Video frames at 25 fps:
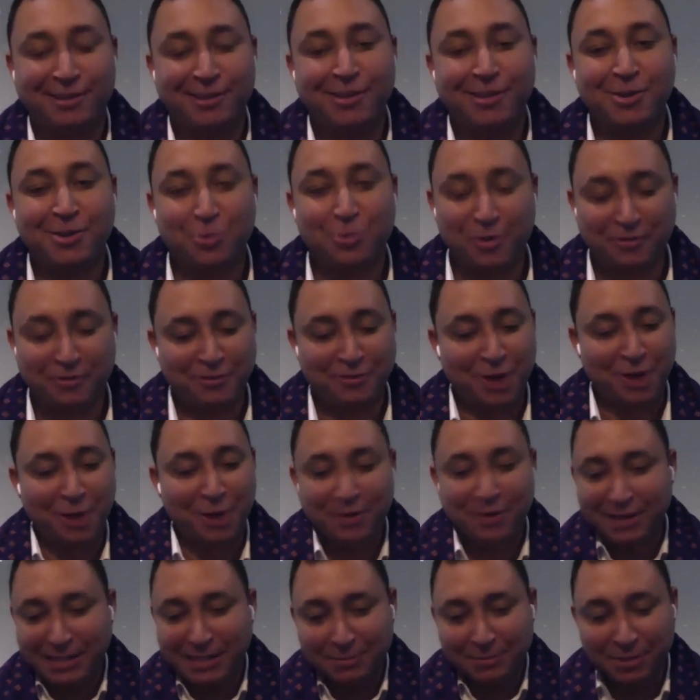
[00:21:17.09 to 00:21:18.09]
with no
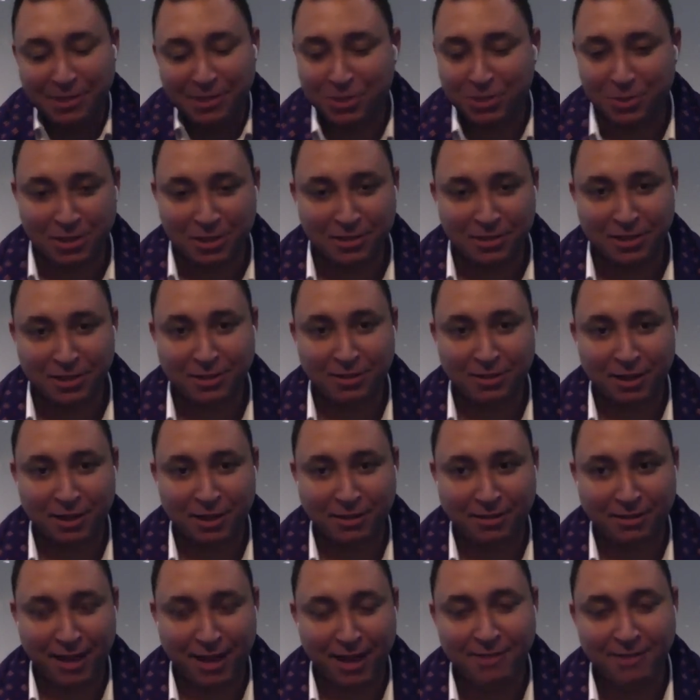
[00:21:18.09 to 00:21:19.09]
easements or anything like
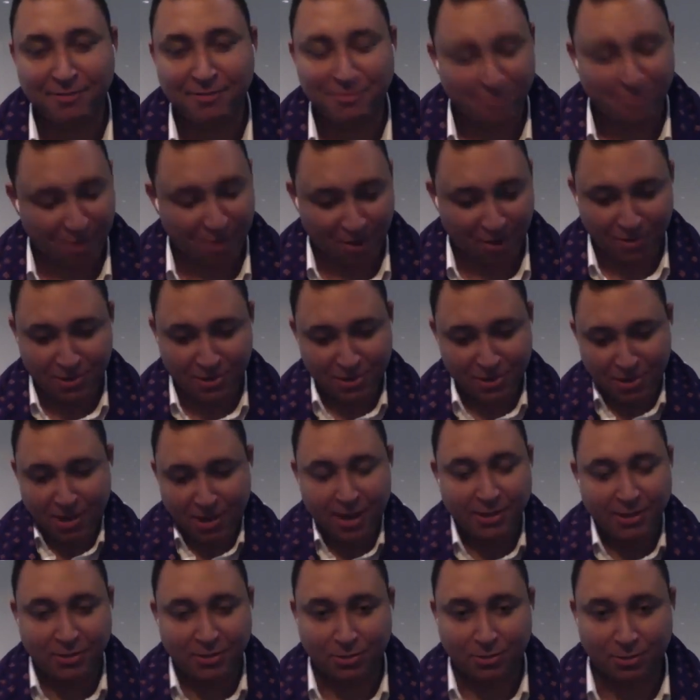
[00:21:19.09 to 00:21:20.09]
that on the
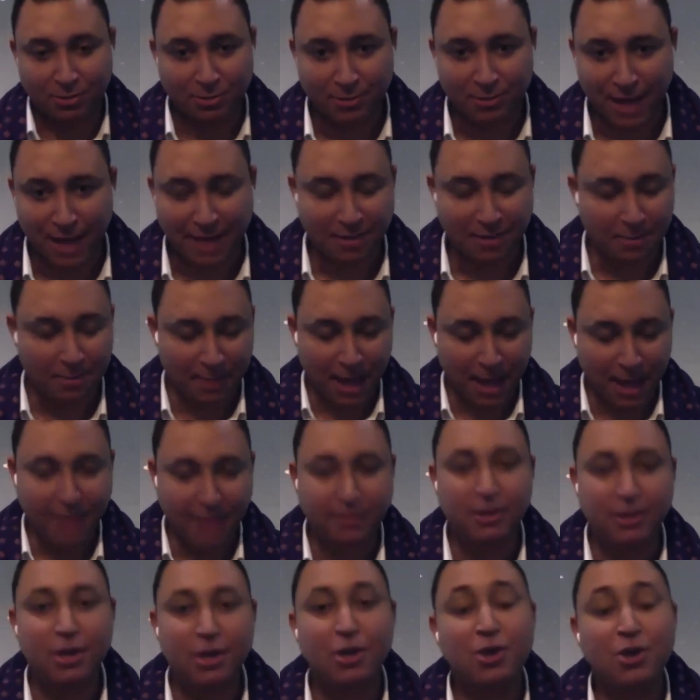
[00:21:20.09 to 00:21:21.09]
sides or at the back,
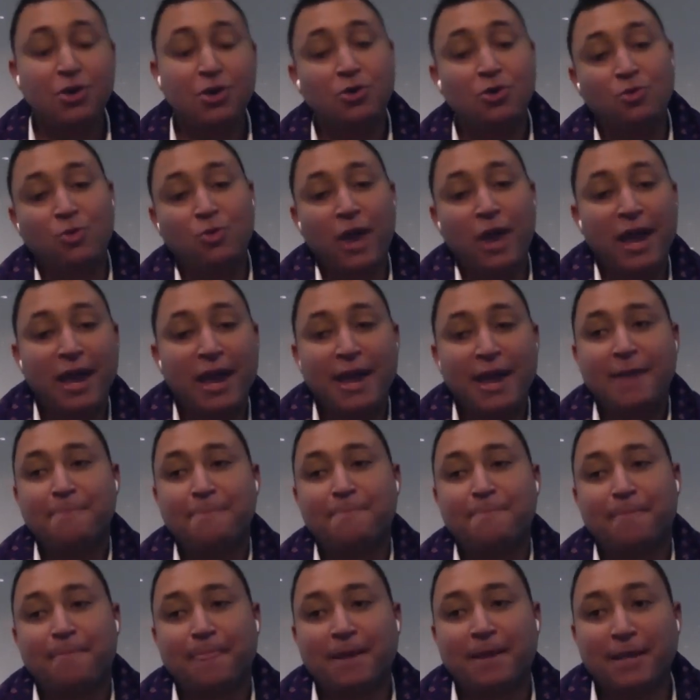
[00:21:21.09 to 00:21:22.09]
where,
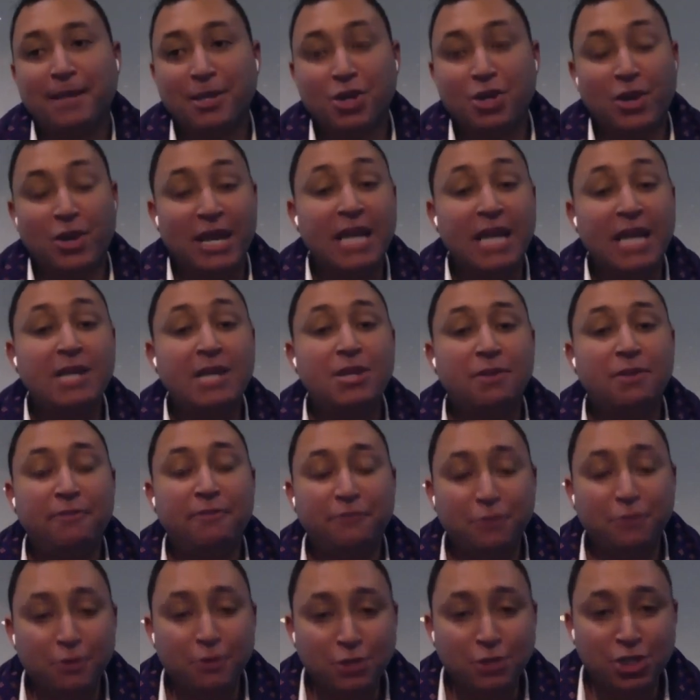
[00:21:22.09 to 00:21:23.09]
you know, in the
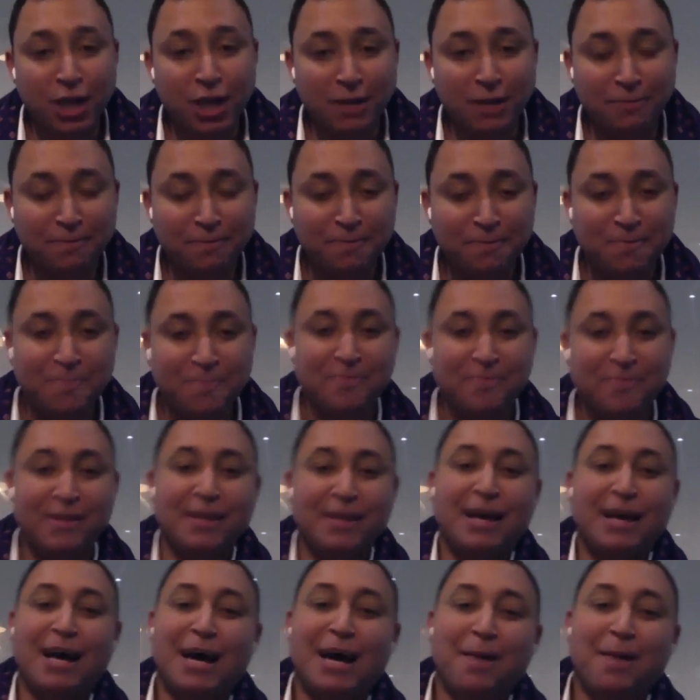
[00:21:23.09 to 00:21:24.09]
future,
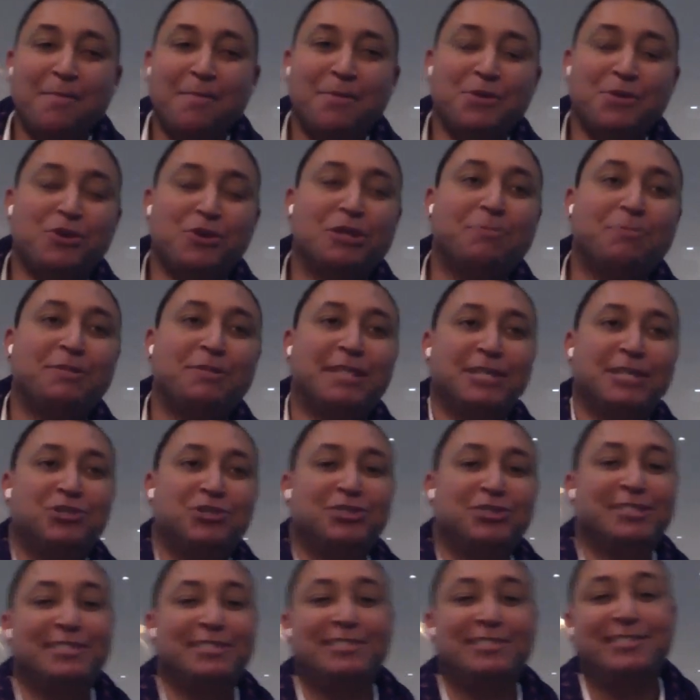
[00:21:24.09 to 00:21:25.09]
yeah. um, you could
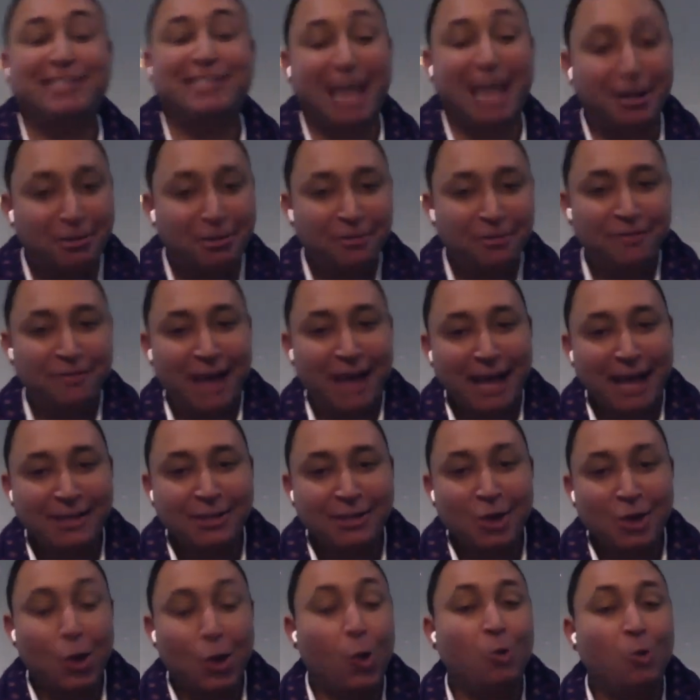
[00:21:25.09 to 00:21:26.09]
potentially sell that
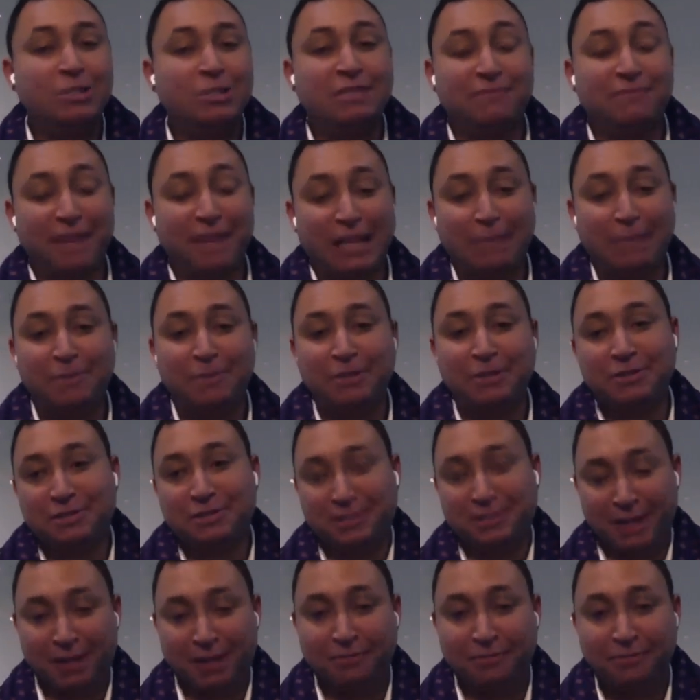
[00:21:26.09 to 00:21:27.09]
or develop it yourself.